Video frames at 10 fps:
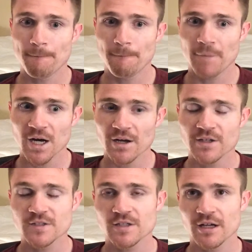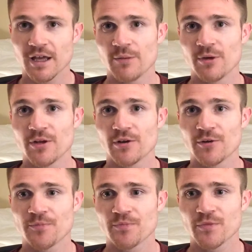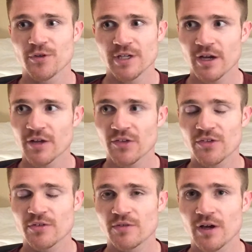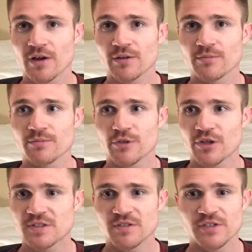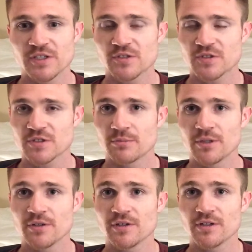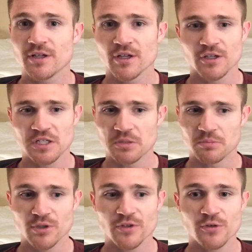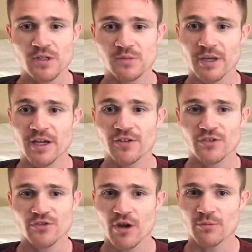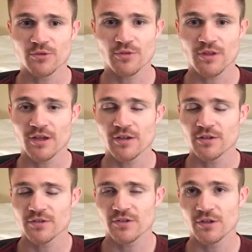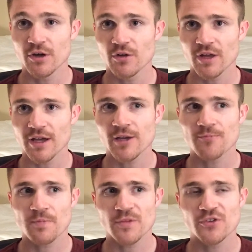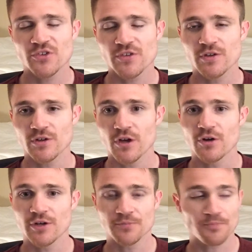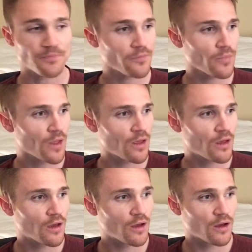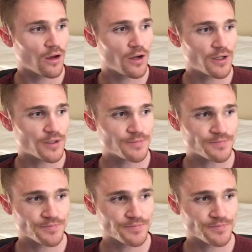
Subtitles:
but it's not a game ender. Your econ's still fine. Your SCVs are still building. You can build new expands, drop new things, you know, like you're still going. Um,